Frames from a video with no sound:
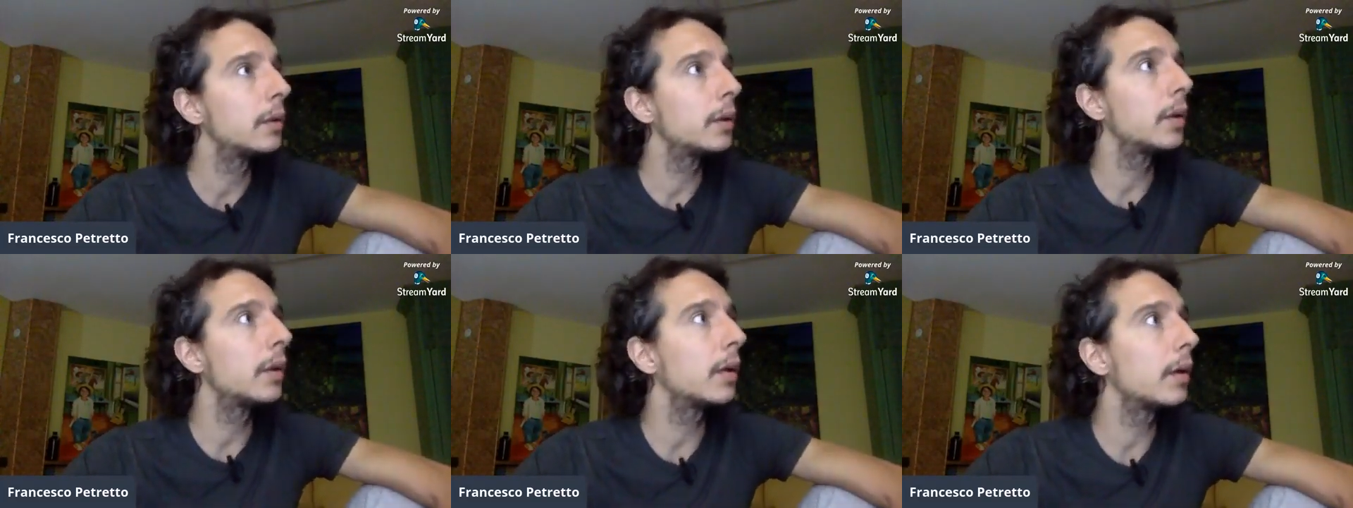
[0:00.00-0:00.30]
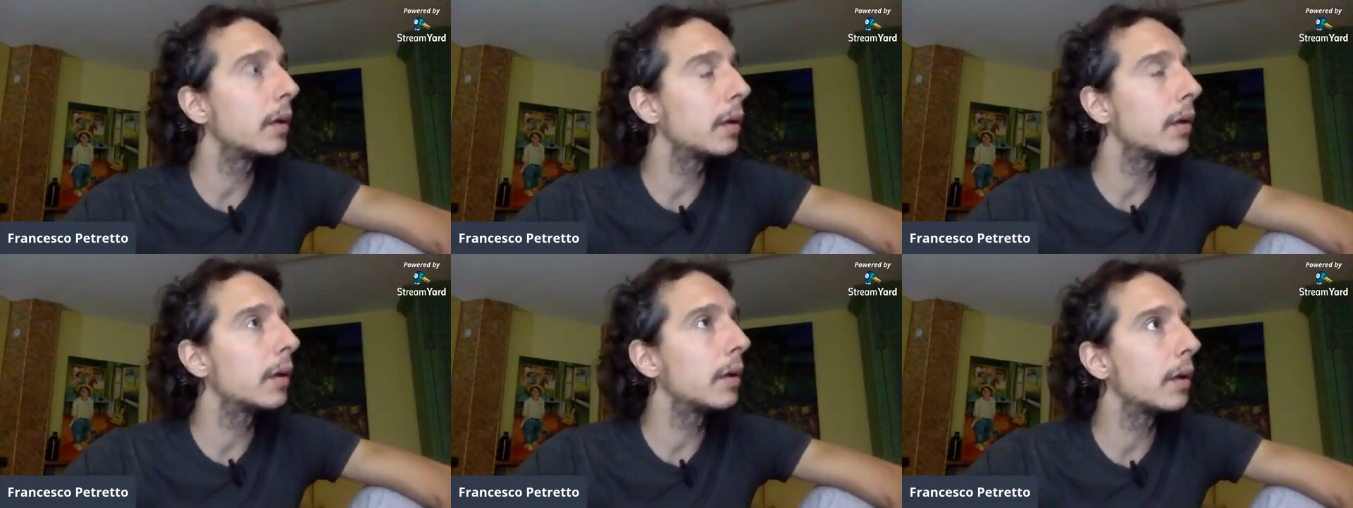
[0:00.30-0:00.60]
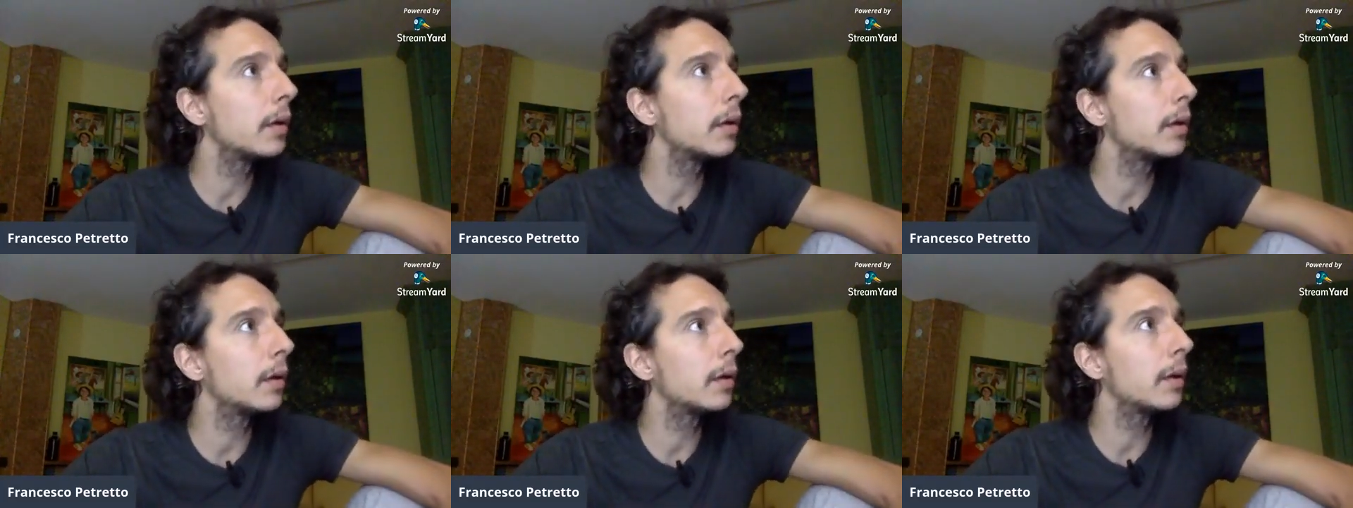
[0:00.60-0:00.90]

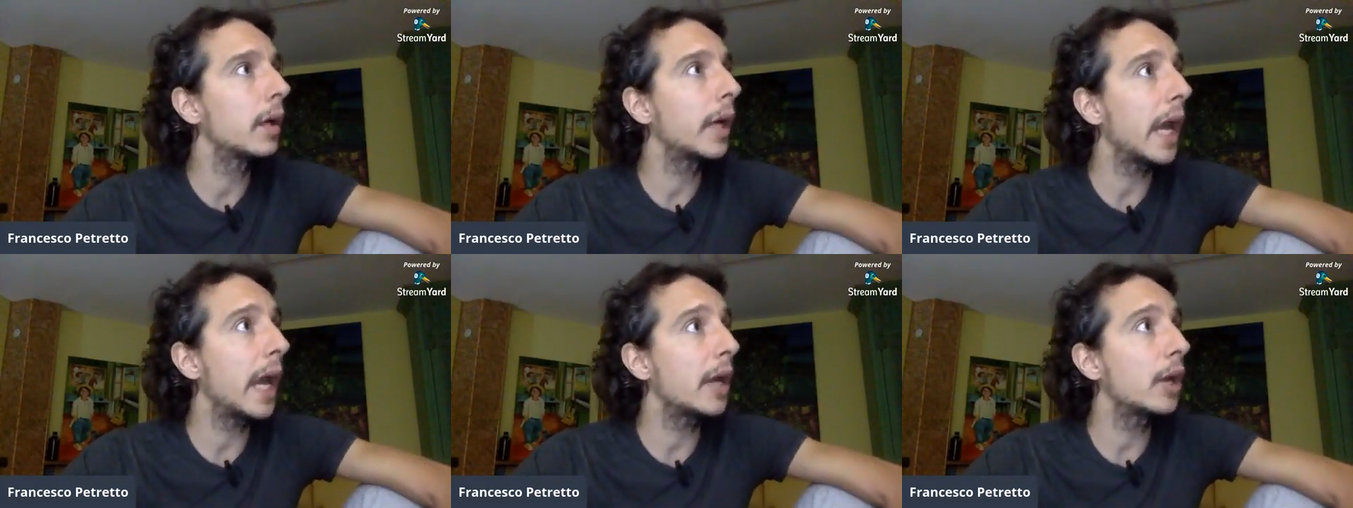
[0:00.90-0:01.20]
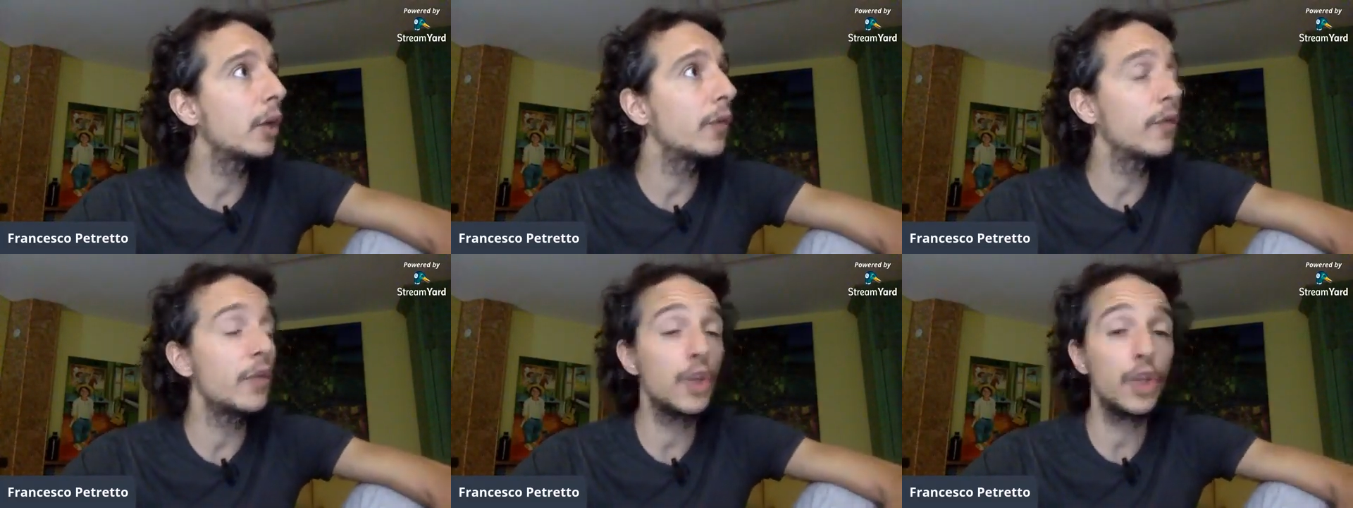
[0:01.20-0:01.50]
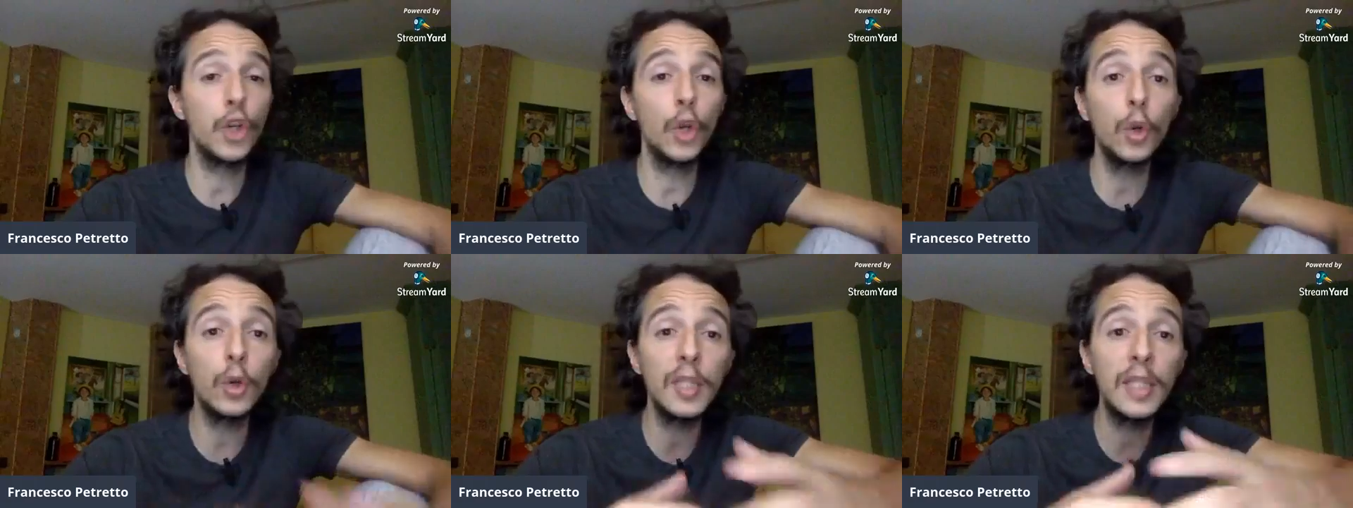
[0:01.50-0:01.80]
uh, kind of
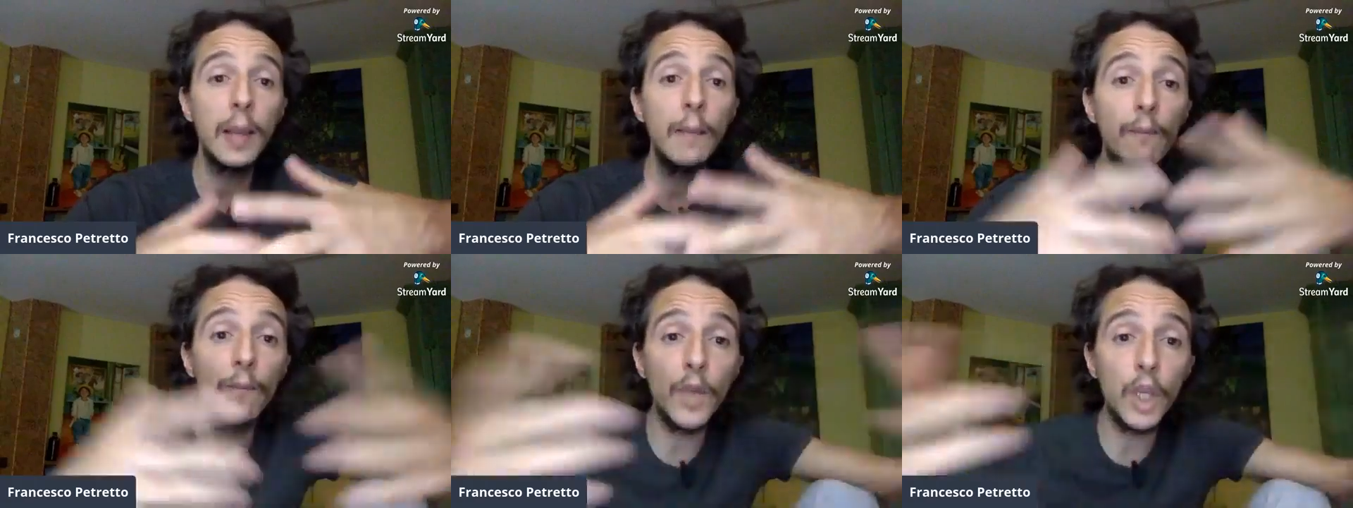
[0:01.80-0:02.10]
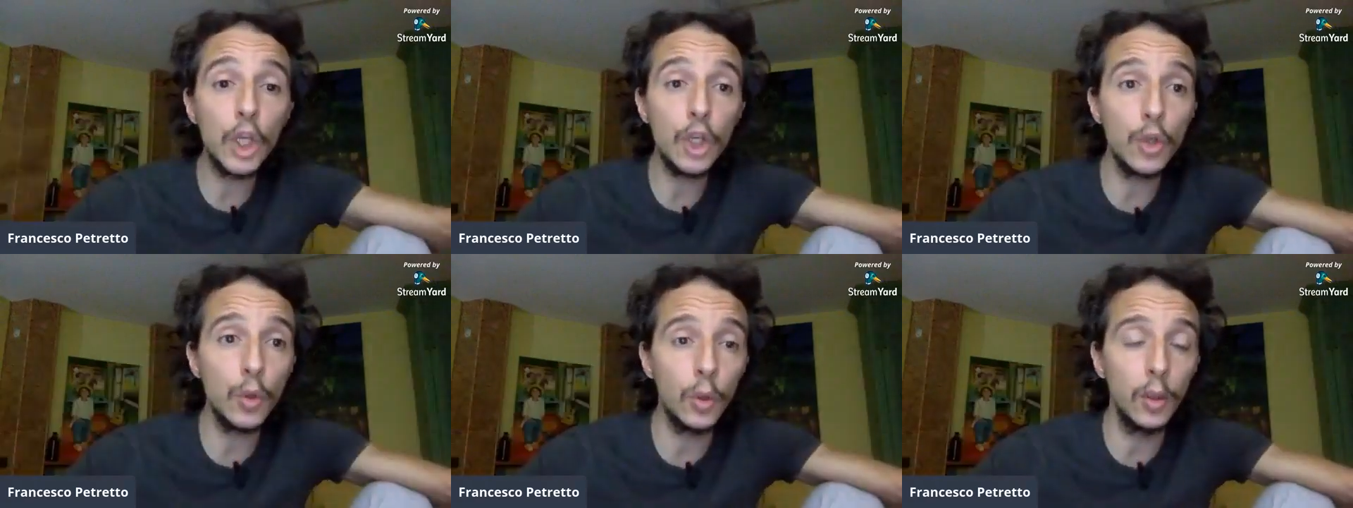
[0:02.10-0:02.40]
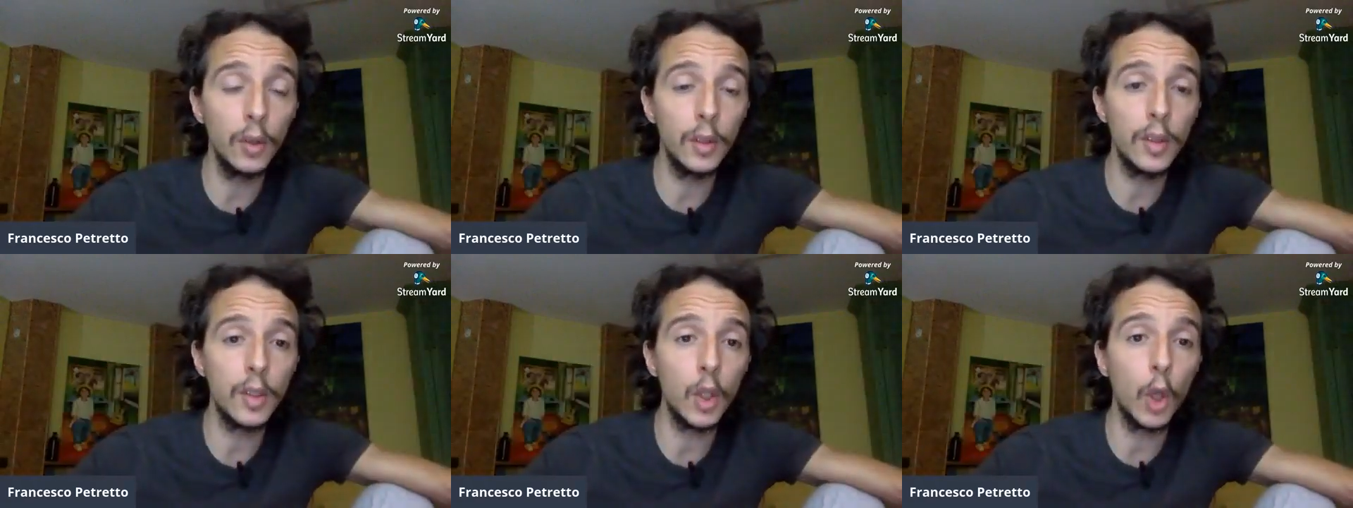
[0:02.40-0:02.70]
show some
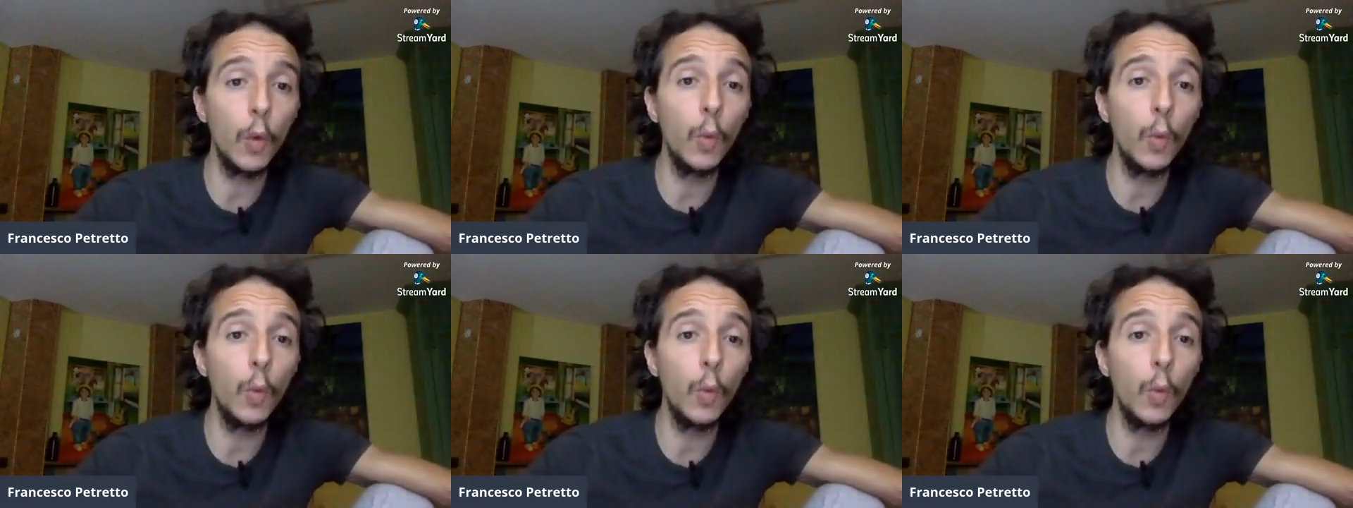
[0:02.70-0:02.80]
visuals